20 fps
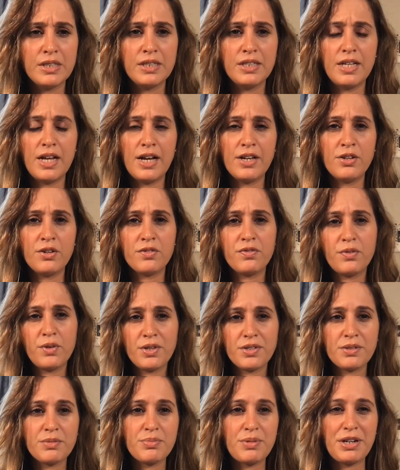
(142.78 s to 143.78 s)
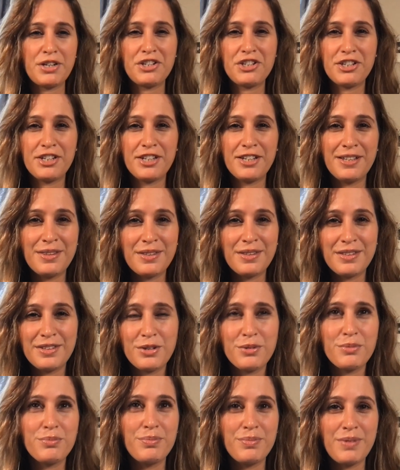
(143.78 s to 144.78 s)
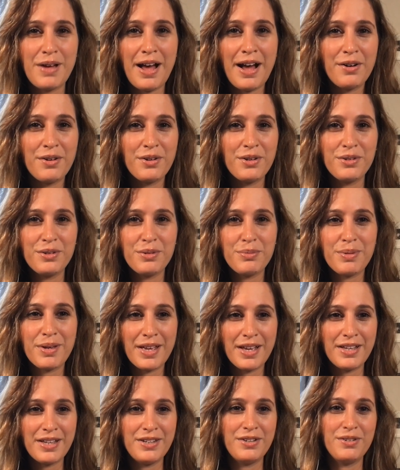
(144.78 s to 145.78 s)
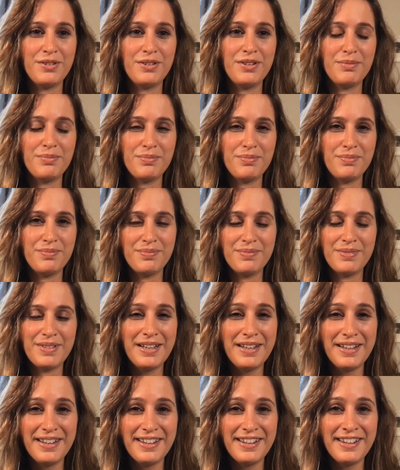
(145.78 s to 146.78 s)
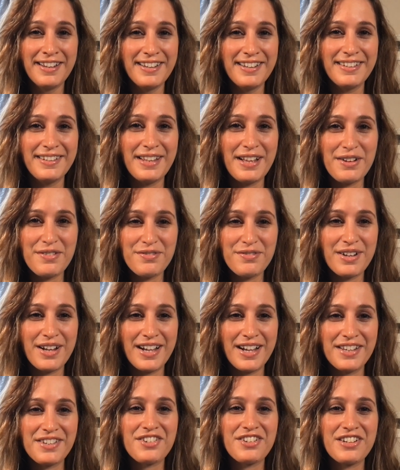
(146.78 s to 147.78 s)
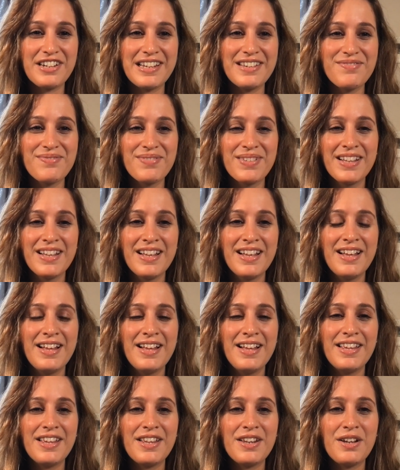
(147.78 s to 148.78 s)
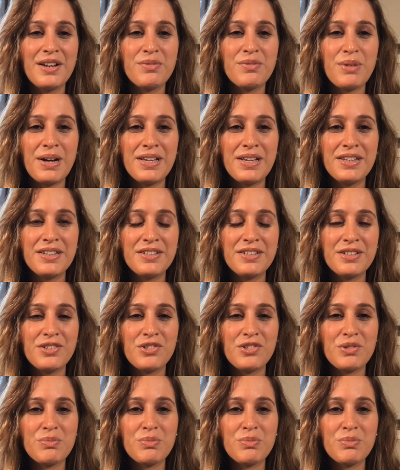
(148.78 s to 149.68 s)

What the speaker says: Your first impression, how you began your love for ice cream, and why did you